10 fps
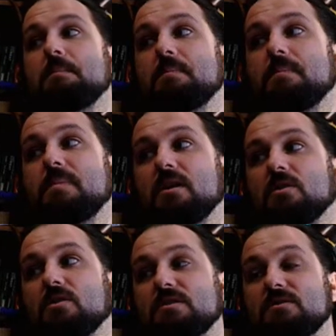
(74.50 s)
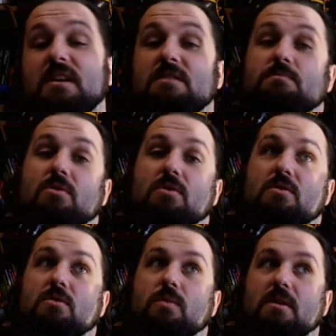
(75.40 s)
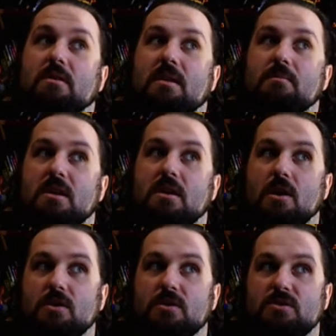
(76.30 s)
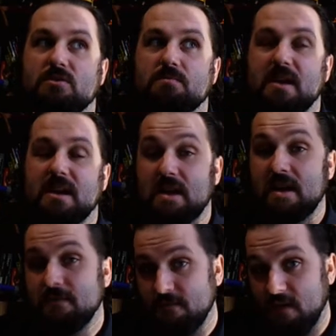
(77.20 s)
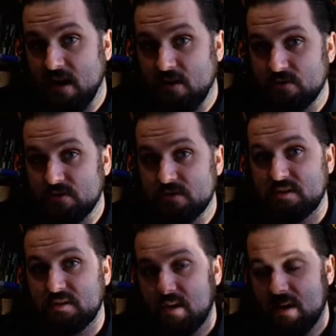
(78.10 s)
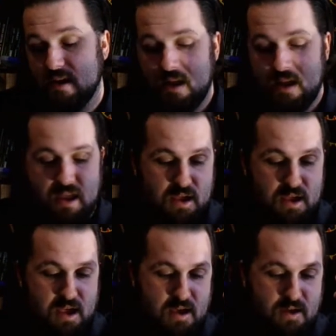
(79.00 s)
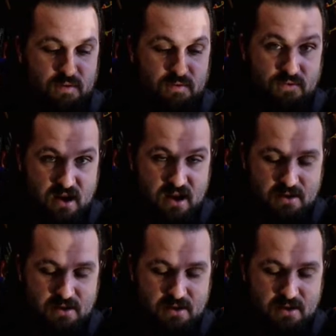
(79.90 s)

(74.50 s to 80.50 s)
because Facebook will let me host PDF files for free.